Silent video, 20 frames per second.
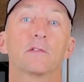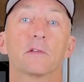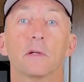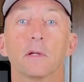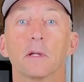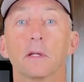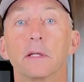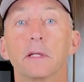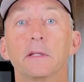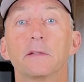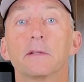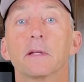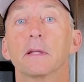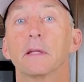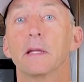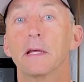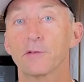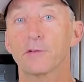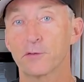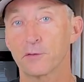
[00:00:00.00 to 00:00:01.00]
going to lead to
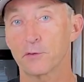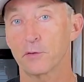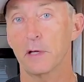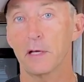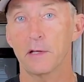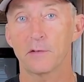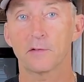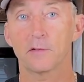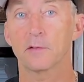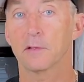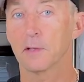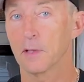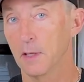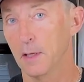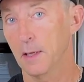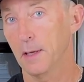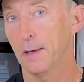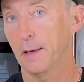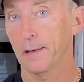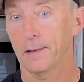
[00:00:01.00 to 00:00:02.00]
less stress,
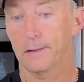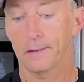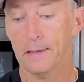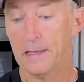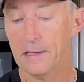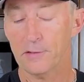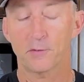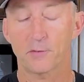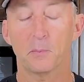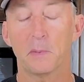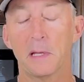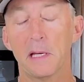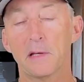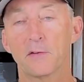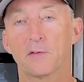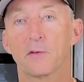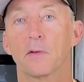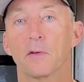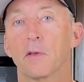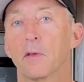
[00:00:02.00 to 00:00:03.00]
less
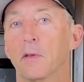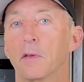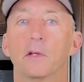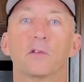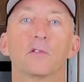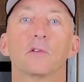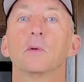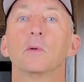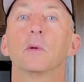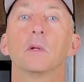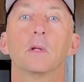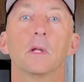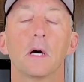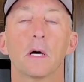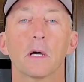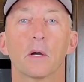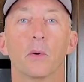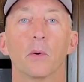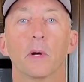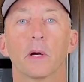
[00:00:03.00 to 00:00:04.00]
mess. Things will go a
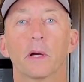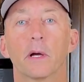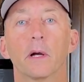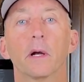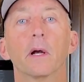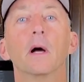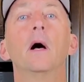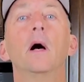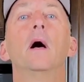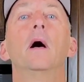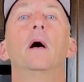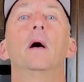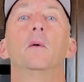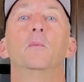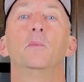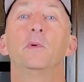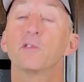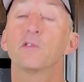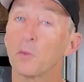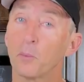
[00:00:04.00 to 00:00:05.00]
lot quicker.
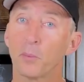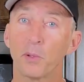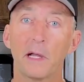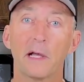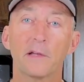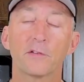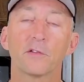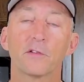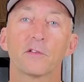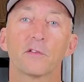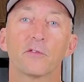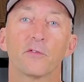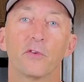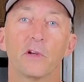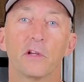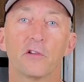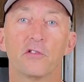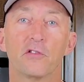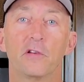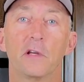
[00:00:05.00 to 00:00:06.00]
Mise en place is what
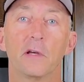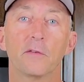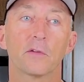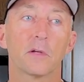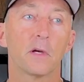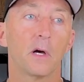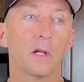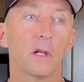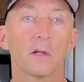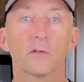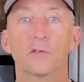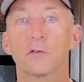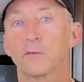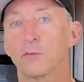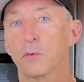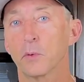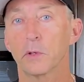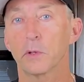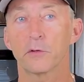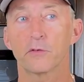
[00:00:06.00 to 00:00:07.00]
French chefs call it. So
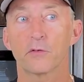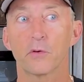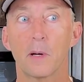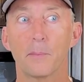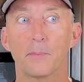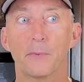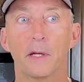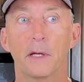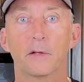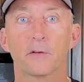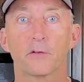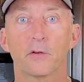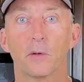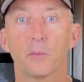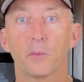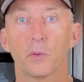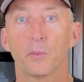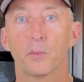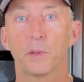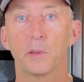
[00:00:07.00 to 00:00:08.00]
if you want to drop that
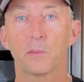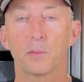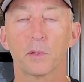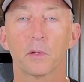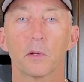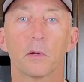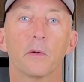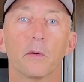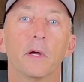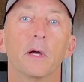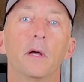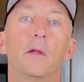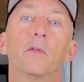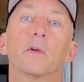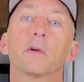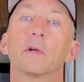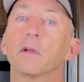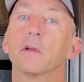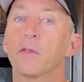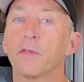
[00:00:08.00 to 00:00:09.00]
term when people are around,
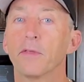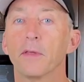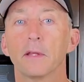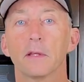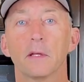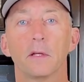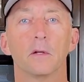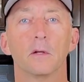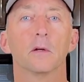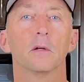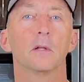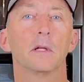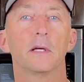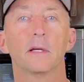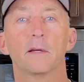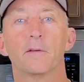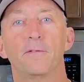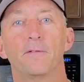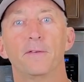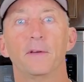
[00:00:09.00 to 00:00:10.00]
they're going to think that you're
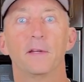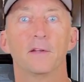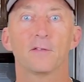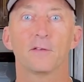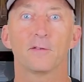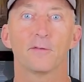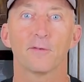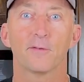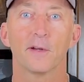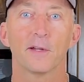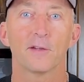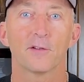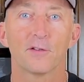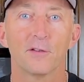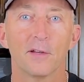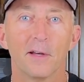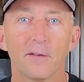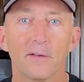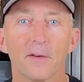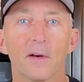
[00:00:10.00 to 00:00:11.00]
like a fancy French
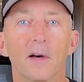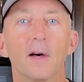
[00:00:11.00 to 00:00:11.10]
chef.